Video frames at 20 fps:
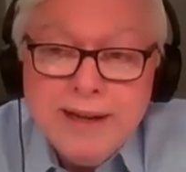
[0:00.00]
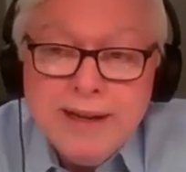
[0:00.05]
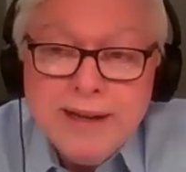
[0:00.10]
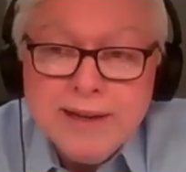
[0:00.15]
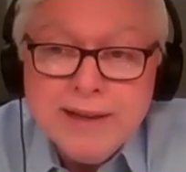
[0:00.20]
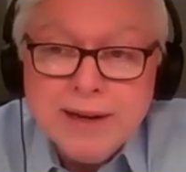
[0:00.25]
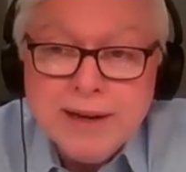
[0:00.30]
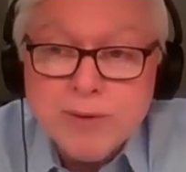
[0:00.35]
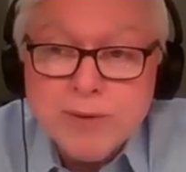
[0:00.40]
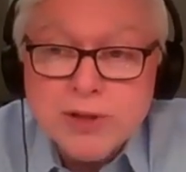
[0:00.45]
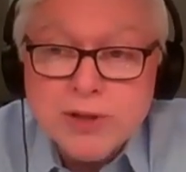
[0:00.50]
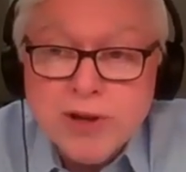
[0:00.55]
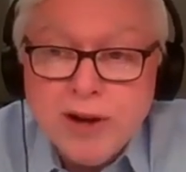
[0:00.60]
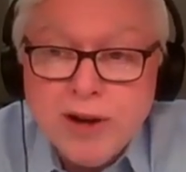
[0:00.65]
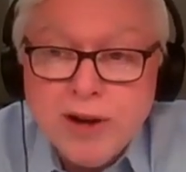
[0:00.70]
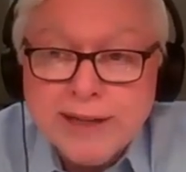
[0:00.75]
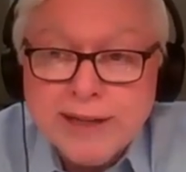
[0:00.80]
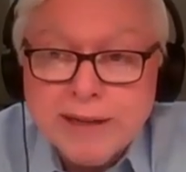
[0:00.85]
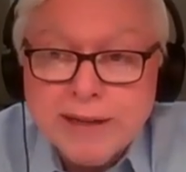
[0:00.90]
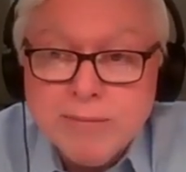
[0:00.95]
they were
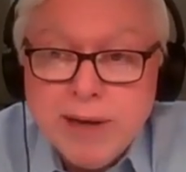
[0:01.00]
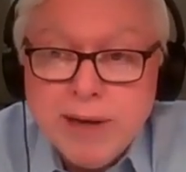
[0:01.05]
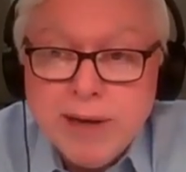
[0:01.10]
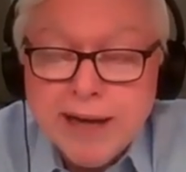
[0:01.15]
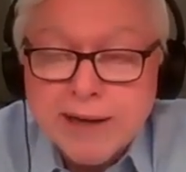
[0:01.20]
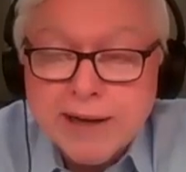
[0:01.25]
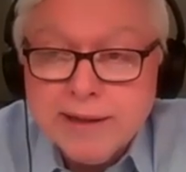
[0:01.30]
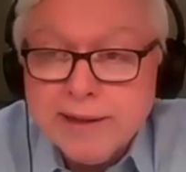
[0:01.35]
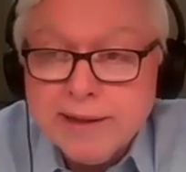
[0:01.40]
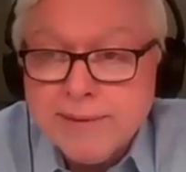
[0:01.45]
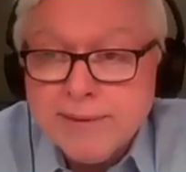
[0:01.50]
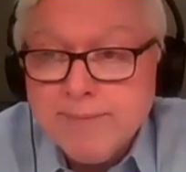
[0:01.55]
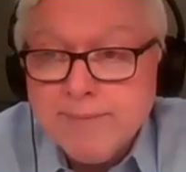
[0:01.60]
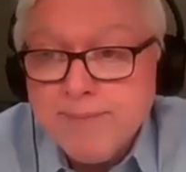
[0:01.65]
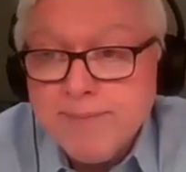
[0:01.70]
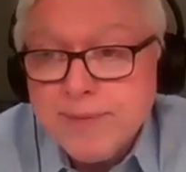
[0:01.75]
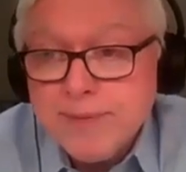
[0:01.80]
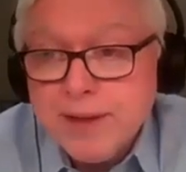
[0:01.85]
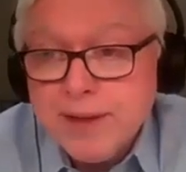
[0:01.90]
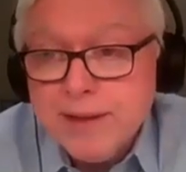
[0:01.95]
talking about
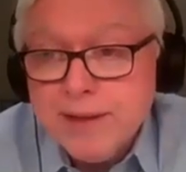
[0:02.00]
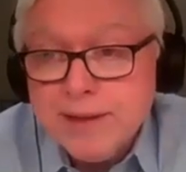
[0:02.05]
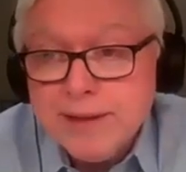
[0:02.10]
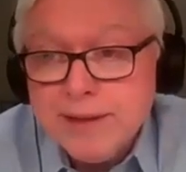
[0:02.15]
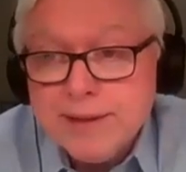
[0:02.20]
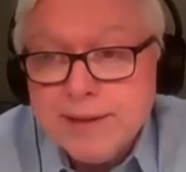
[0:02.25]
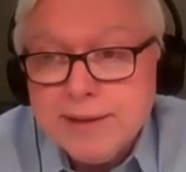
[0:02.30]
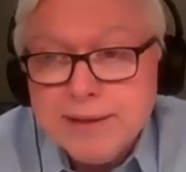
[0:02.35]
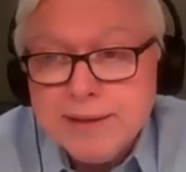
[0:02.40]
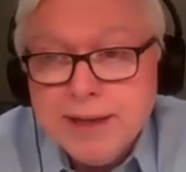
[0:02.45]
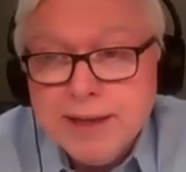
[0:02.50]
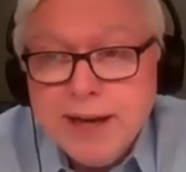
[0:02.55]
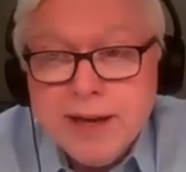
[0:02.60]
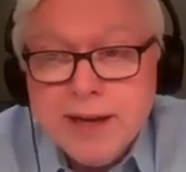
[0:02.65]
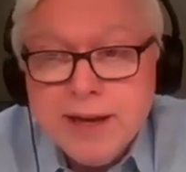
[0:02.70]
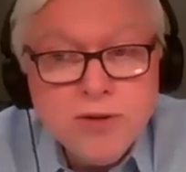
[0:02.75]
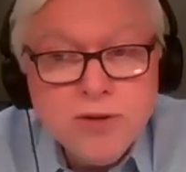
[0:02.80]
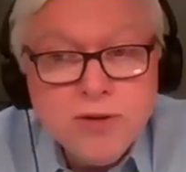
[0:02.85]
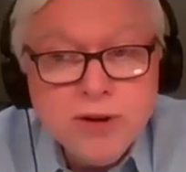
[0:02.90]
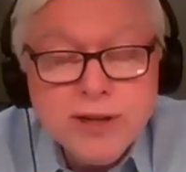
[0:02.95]

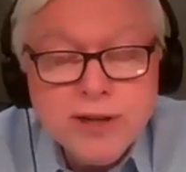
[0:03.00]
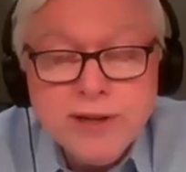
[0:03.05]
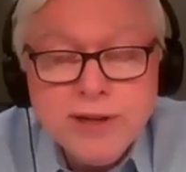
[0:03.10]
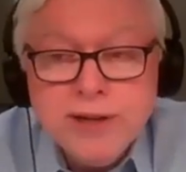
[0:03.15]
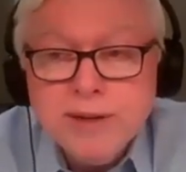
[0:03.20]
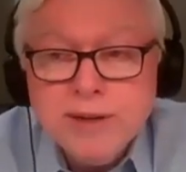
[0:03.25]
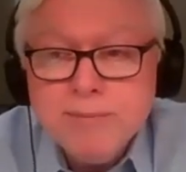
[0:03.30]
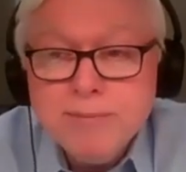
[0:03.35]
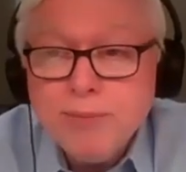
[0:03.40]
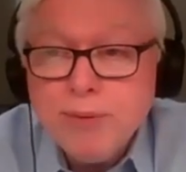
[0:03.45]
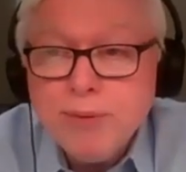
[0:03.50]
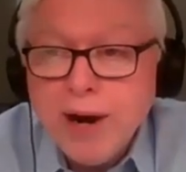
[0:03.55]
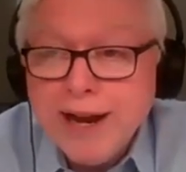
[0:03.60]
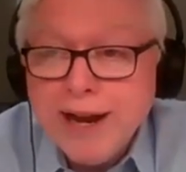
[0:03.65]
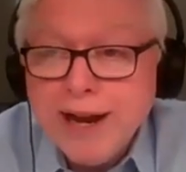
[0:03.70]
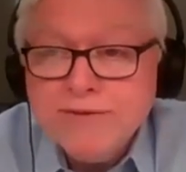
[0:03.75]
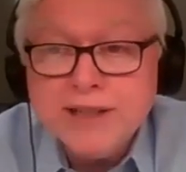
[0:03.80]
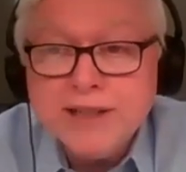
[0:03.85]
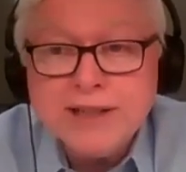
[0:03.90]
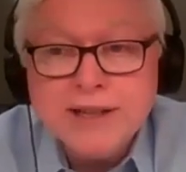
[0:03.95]
100
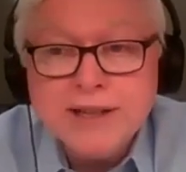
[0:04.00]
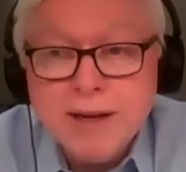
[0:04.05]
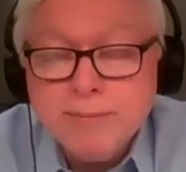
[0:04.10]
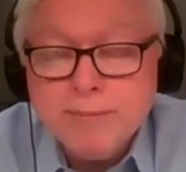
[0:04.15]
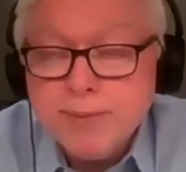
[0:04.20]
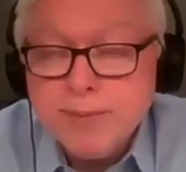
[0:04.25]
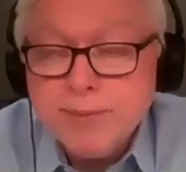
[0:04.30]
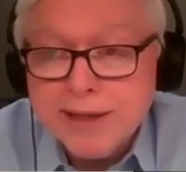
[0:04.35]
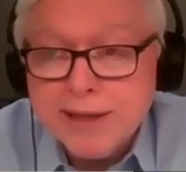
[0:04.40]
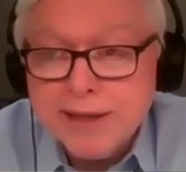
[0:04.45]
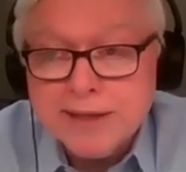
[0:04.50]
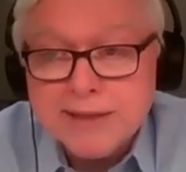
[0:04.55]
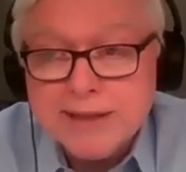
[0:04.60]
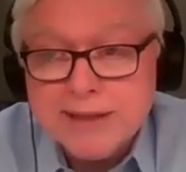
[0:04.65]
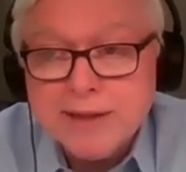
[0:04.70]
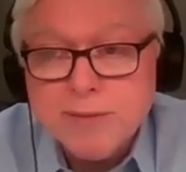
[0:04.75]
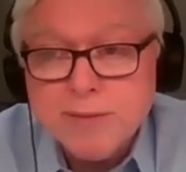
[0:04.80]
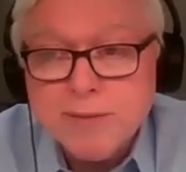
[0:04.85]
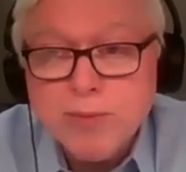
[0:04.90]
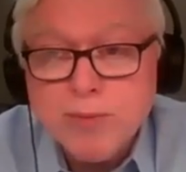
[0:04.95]
private companies
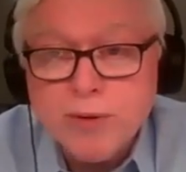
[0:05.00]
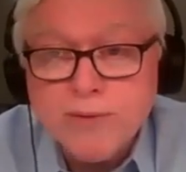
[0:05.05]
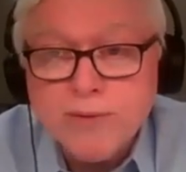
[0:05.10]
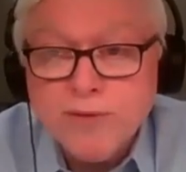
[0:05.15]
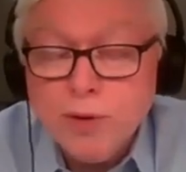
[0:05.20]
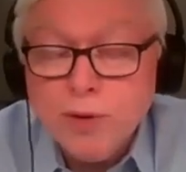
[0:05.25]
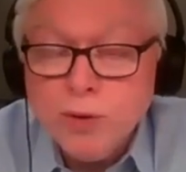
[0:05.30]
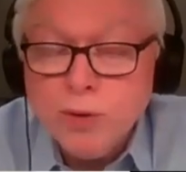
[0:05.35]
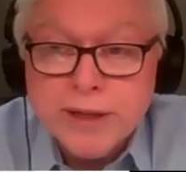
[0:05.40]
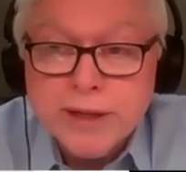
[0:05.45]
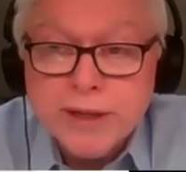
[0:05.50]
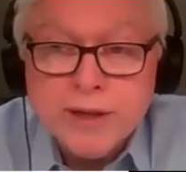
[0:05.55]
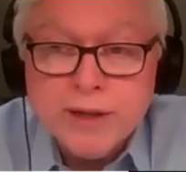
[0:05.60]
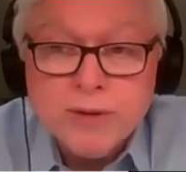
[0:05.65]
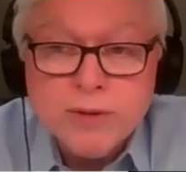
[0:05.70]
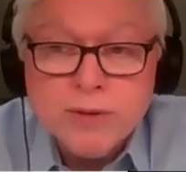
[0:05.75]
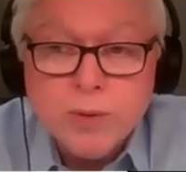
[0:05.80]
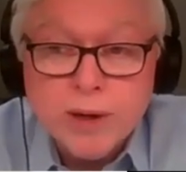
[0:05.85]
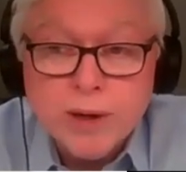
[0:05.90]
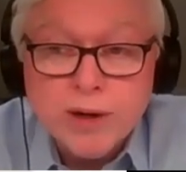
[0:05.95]
in a portfolio
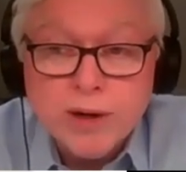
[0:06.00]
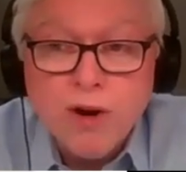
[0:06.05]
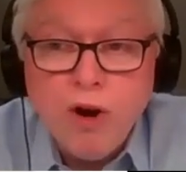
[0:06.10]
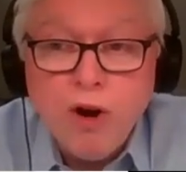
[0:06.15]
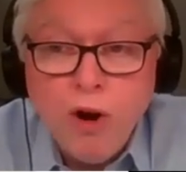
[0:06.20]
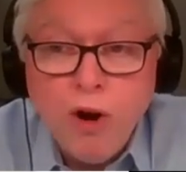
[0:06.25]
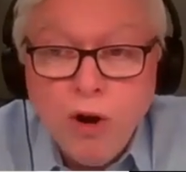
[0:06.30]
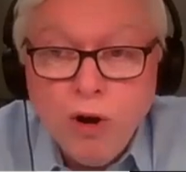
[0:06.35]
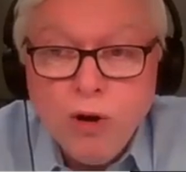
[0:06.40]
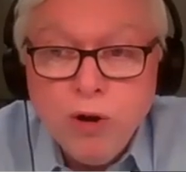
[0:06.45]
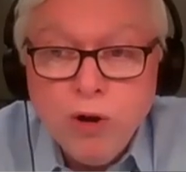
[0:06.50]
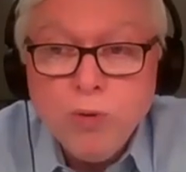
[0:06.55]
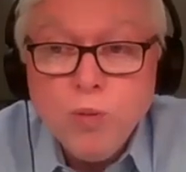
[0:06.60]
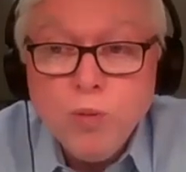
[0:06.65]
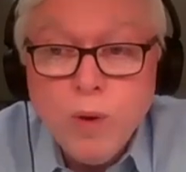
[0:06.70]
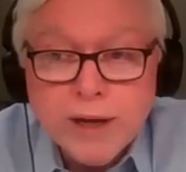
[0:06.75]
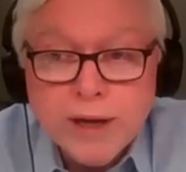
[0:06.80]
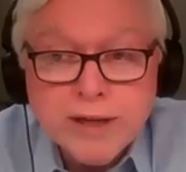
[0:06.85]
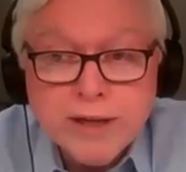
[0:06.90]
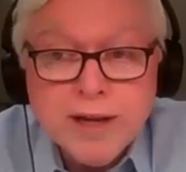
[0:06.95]
where all
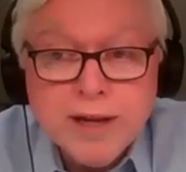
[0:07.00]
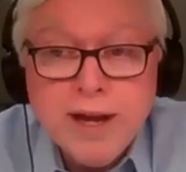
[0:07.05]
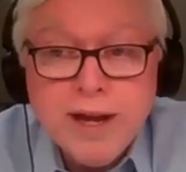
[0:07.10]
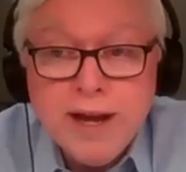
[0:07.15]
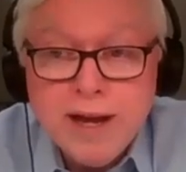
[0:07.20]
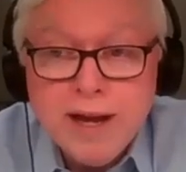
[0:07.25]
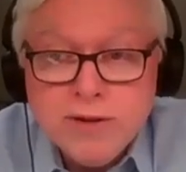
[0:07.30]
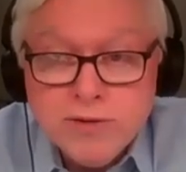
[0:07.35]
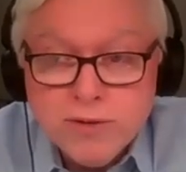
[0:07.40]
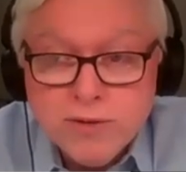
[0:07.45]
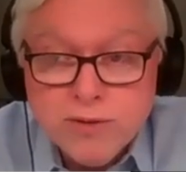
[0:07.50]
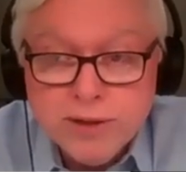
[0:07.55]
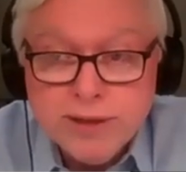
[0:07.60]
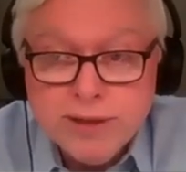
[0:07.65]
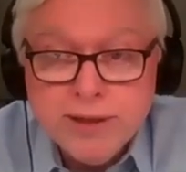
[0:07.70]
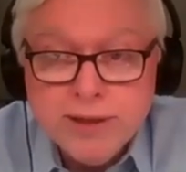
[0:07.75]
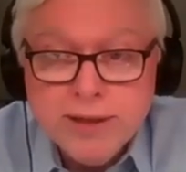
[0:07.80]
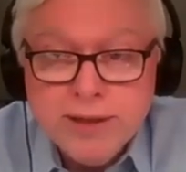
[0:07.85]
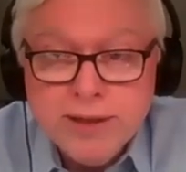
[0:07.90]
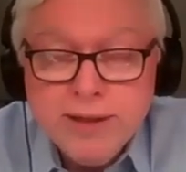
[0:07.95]
100